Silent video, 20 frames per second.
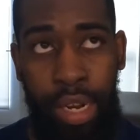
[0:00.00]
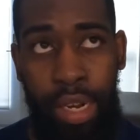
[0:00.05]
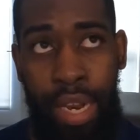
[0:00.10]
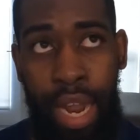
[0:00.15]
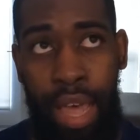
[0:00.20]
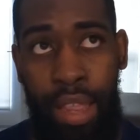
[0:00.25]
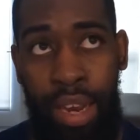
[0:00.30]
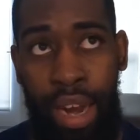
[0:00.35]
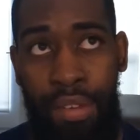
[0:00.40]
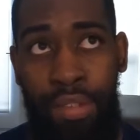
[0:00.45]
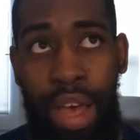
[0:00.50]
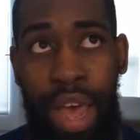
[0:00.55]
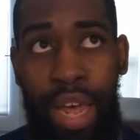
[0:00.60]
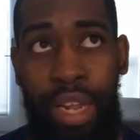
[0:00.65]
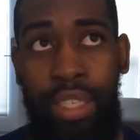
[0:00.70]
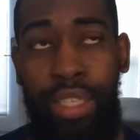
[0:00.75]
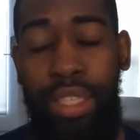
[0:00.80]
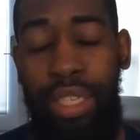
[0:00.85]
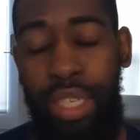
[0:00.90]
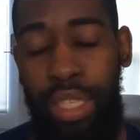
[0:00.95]
now that I've
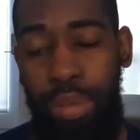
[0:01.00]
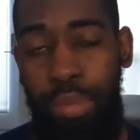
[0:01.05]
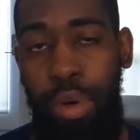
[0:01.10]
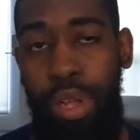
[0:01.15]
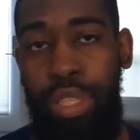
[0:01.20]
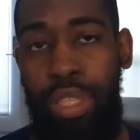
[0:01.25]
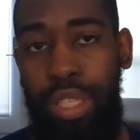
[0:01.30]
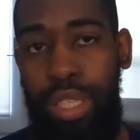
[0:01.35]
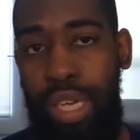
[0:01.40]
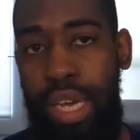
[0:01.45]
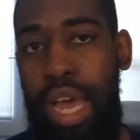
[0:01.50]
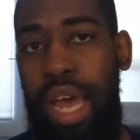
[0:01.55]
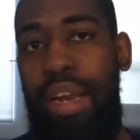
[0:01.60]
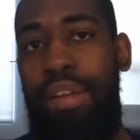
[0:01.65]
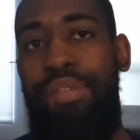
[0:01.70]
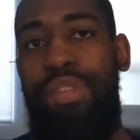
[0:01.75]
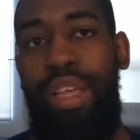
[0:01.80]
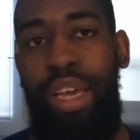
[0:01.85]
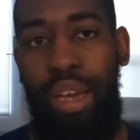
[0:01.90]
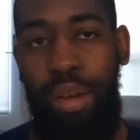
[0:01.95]
had 6 months to kind
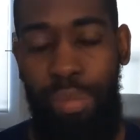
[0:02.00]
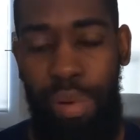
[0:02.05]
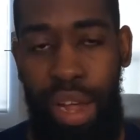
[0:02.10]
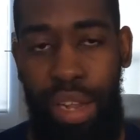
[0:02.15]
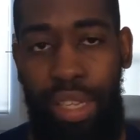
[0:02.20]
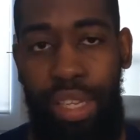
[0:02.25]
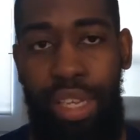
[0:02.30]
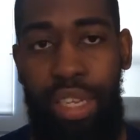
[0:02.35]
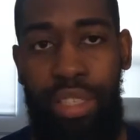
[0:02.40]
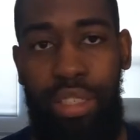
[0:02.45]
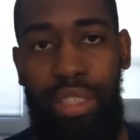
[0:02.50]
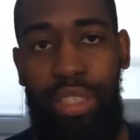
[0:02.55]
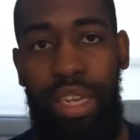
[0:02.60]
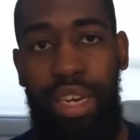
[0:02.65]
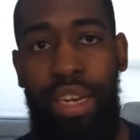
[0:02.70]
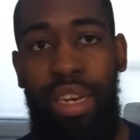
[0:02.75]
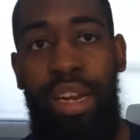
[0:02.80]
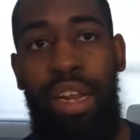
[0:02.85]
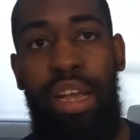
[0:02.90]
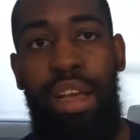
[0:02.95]
of think about this
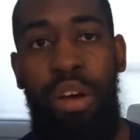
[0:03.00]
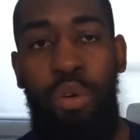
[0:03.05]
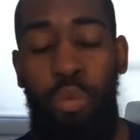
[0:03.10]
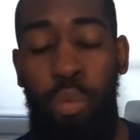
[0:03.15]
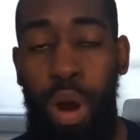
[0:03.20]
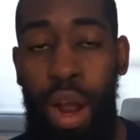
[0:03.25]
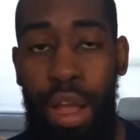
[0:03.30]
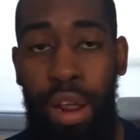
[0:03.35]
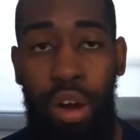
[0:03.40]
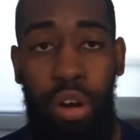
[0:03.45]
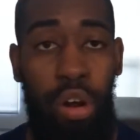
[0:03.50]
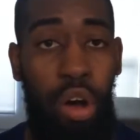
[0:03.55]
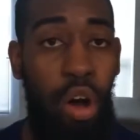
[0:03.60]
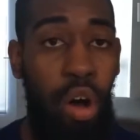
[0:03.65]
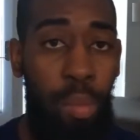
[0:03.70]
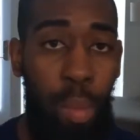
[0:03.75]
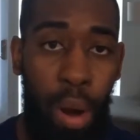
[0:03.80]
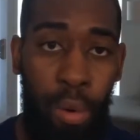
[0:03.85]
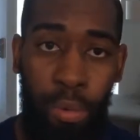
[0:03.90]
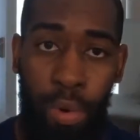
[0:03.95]
and wear it on
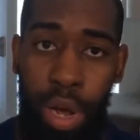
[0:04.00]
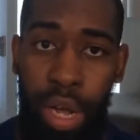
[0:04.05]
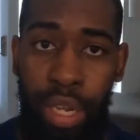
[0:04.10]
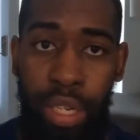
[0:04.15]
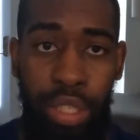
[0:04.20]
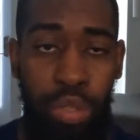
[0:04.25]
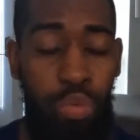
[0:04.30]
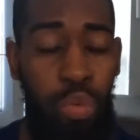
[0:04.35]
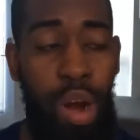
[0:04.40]
all my runs,